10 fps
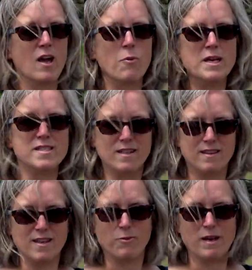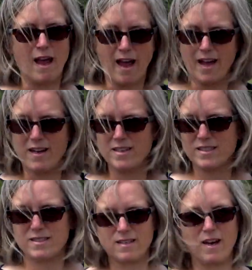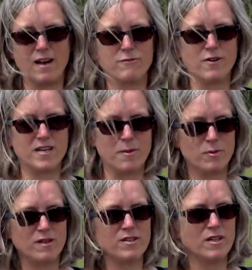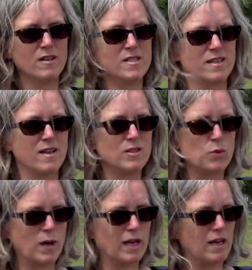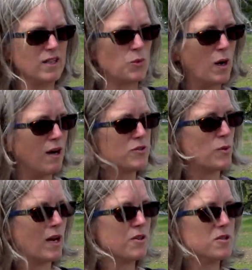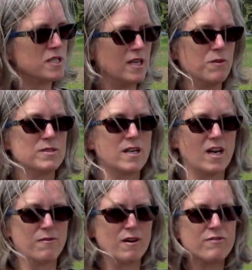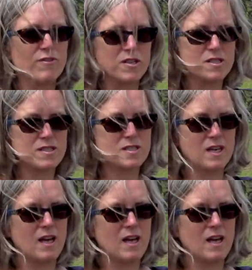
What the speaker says: We didn't think we had it for a number of years, and then 2012, 2013 was kind of our first